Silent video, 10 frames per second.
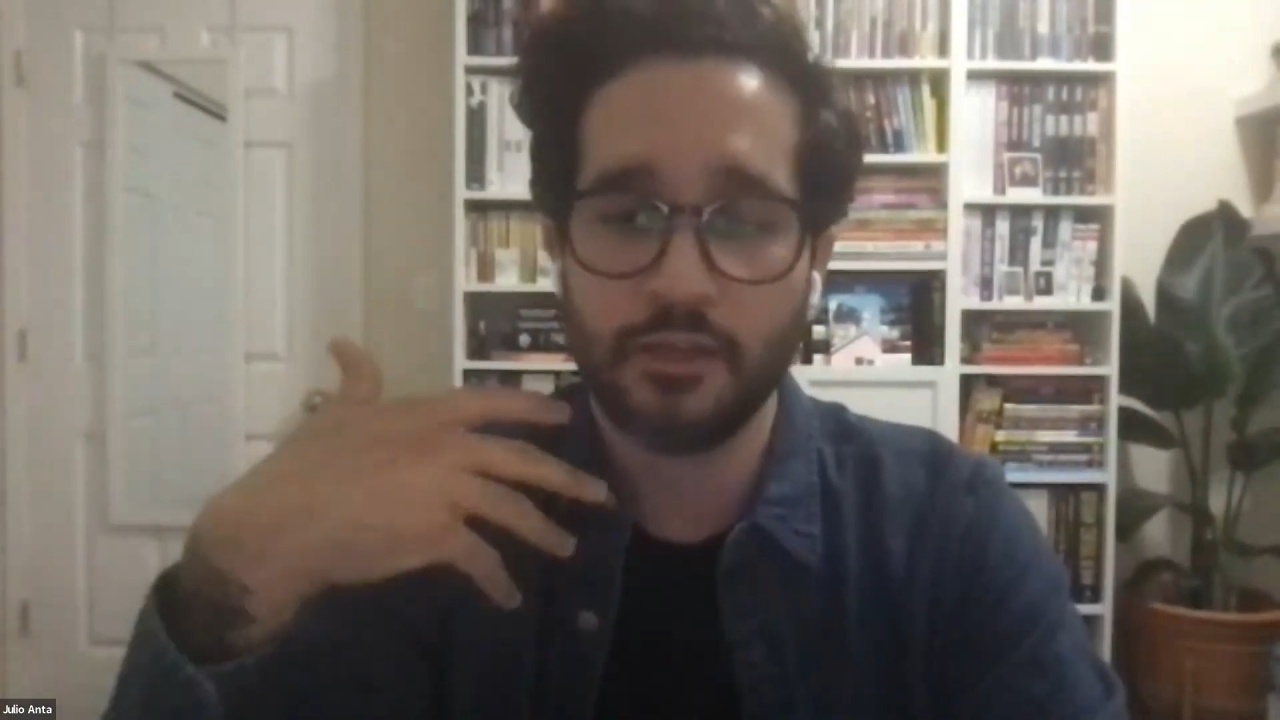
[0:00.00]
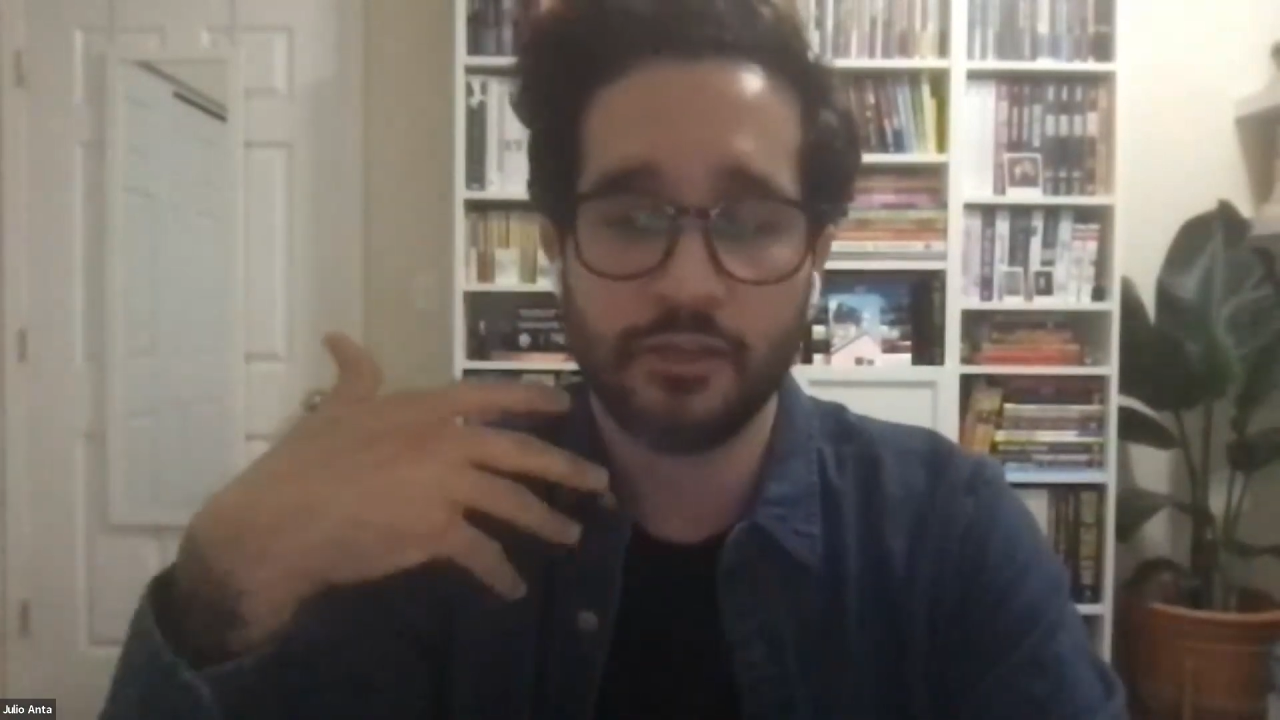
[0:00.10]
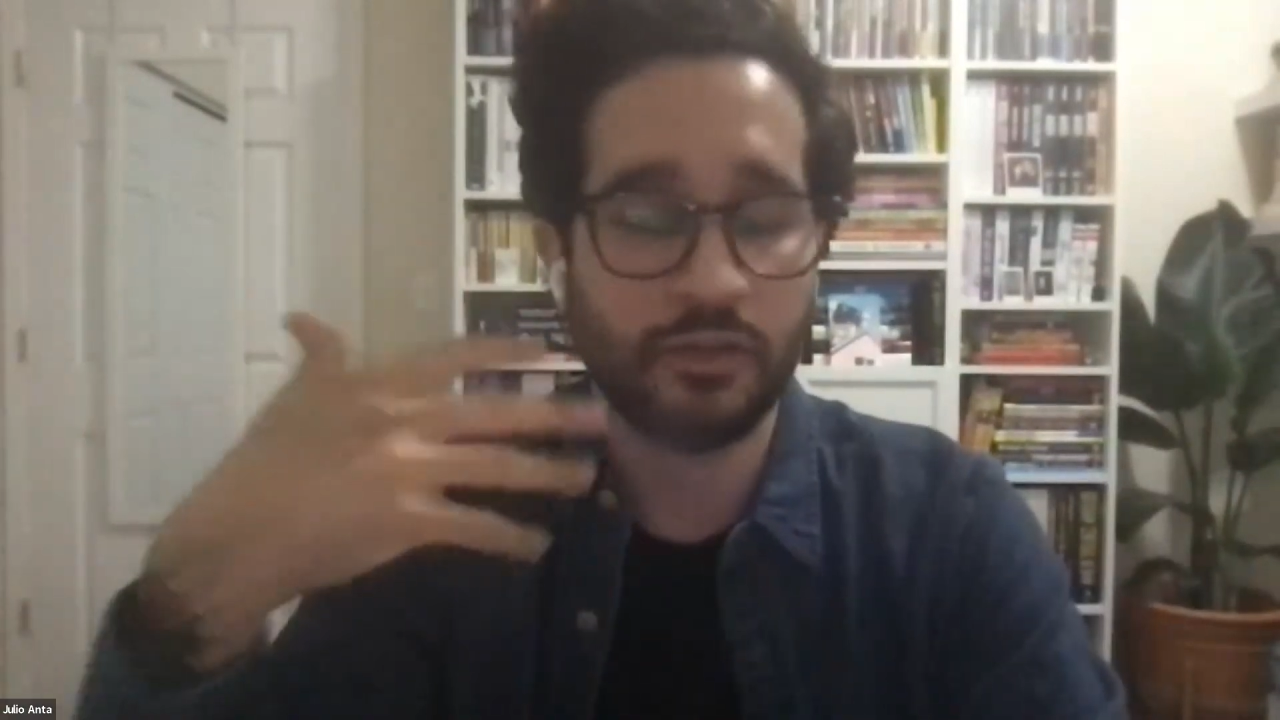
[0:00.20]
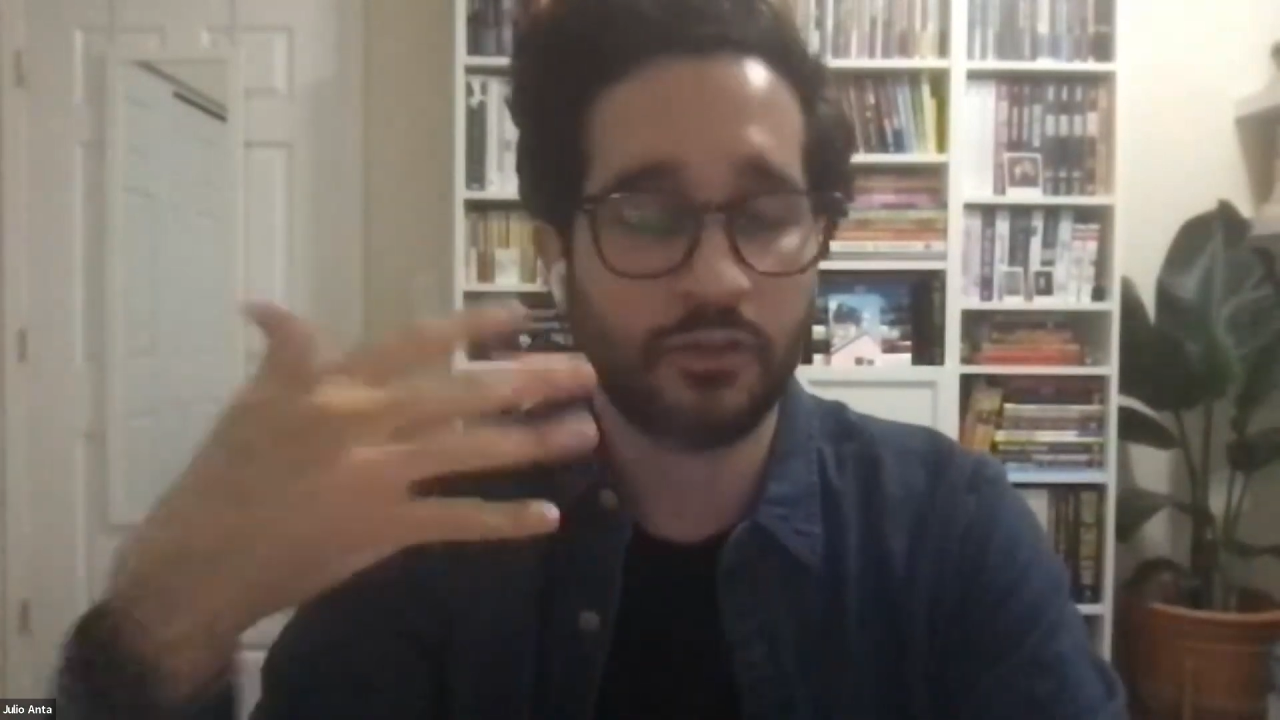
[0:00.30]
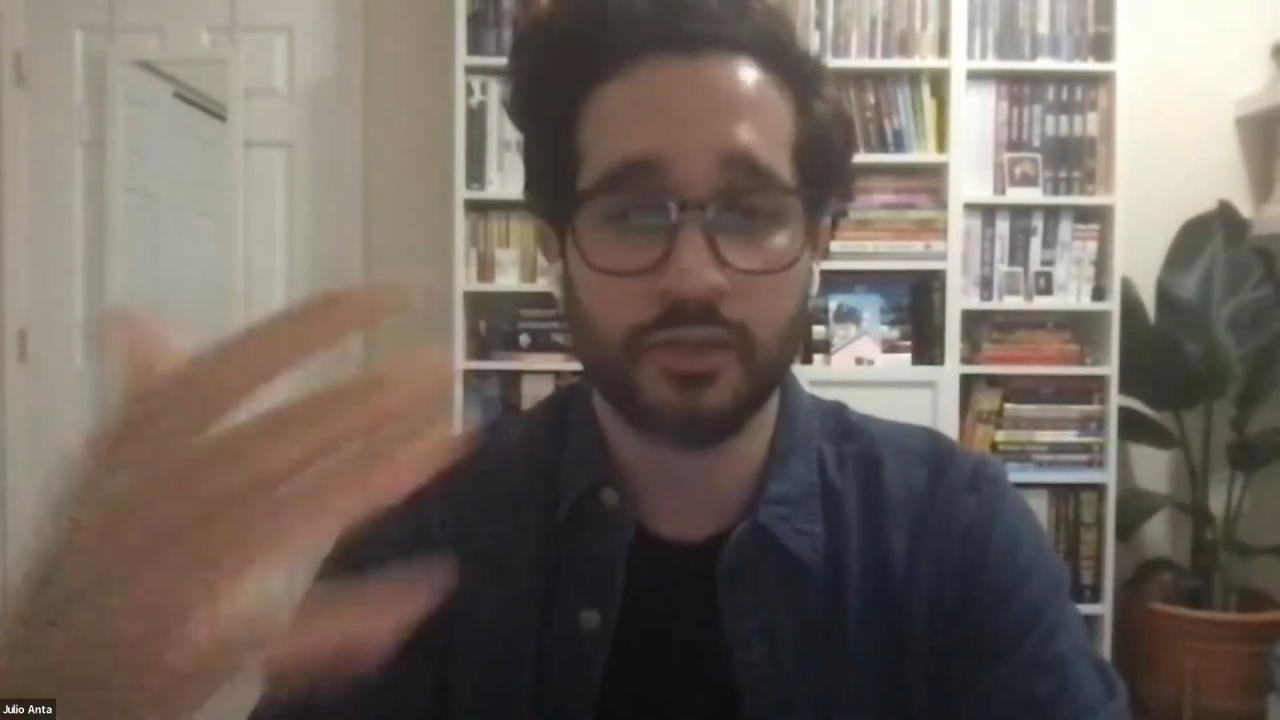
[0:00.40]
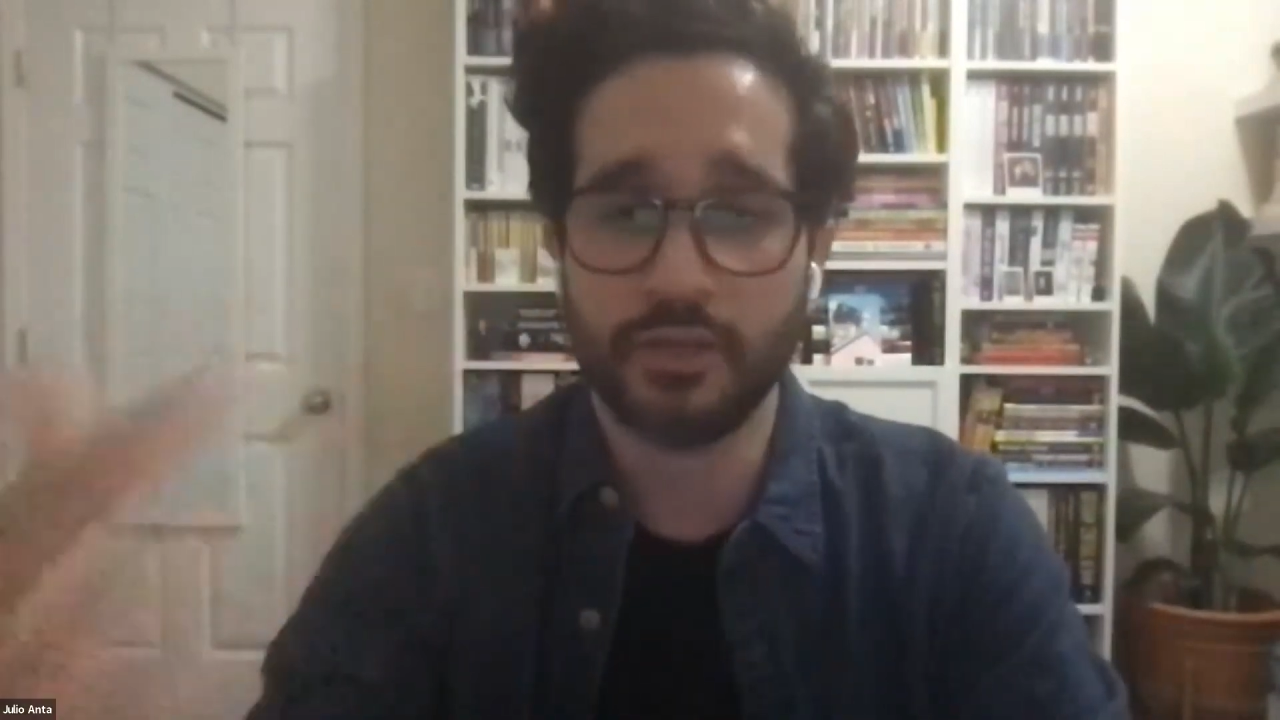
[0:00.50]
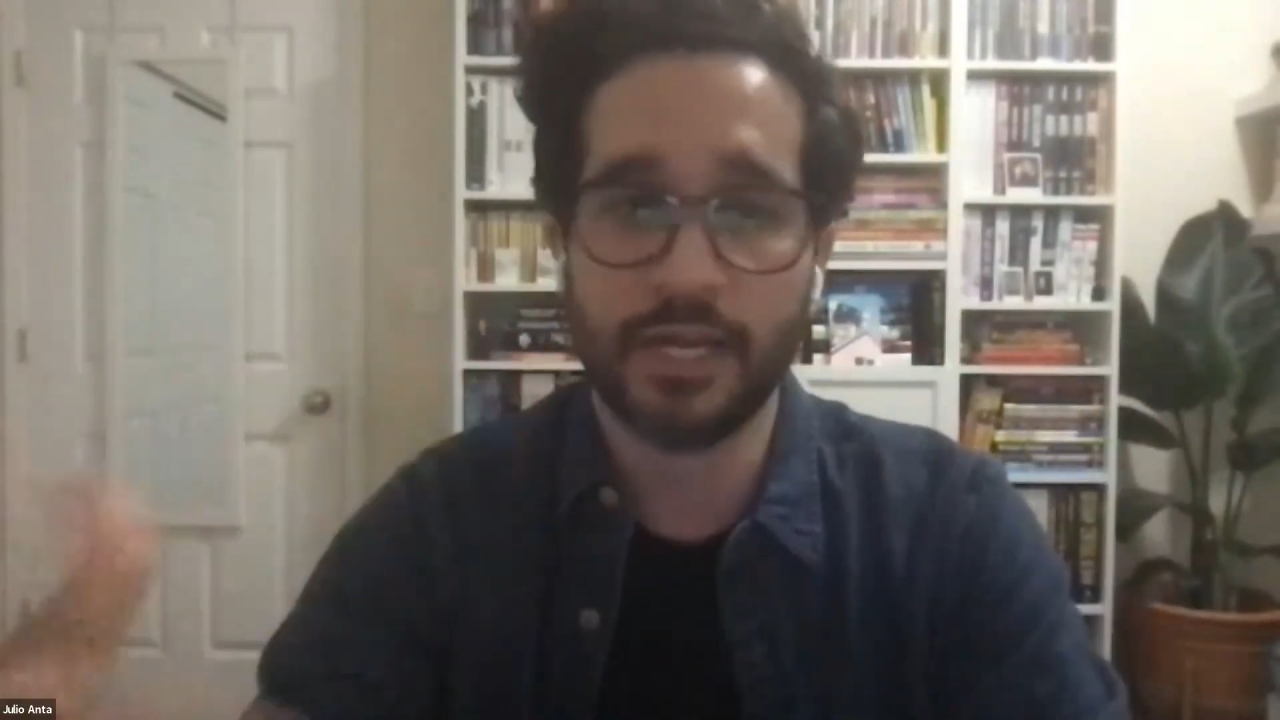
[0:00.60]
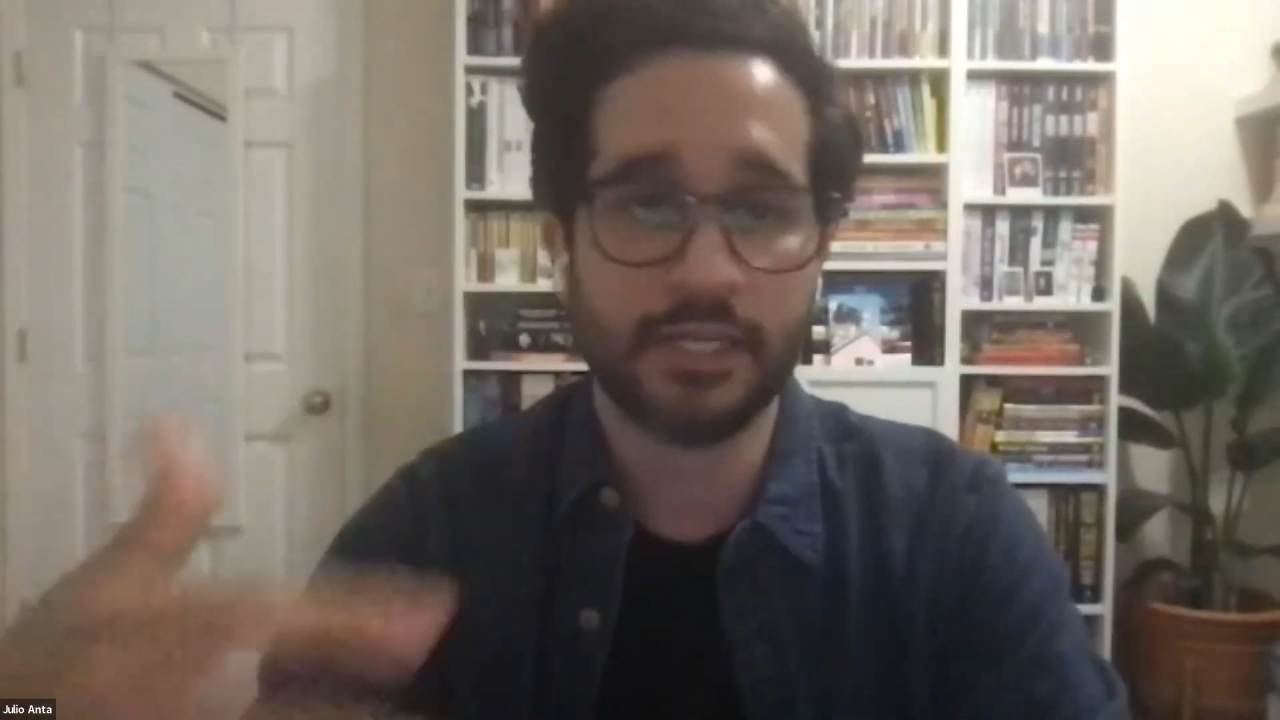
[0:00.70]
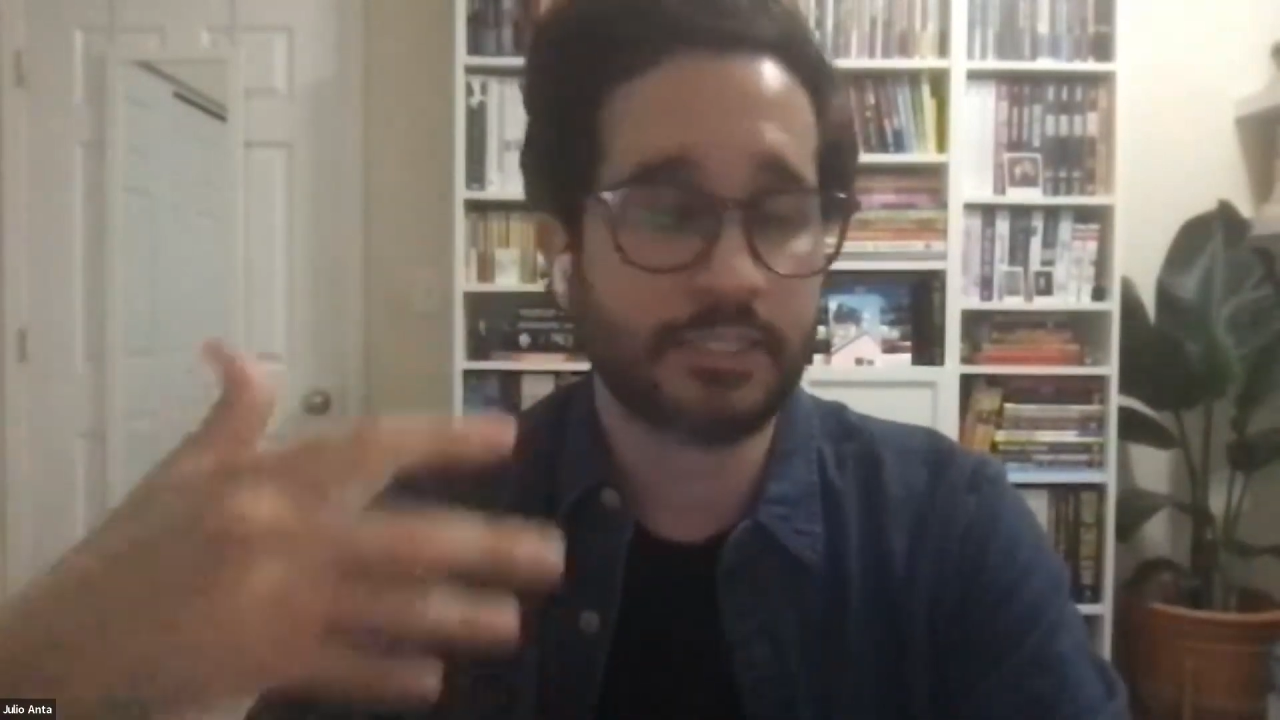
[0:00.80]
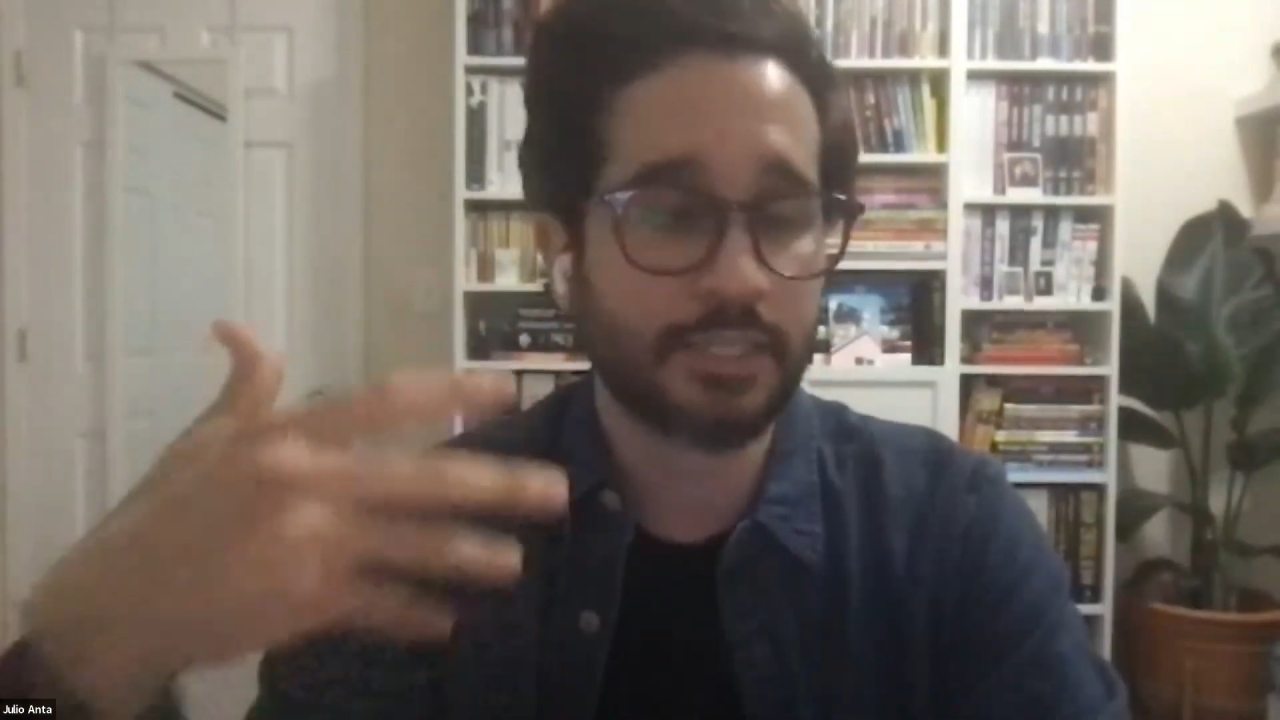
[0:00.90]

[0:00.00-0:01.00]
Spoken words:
the United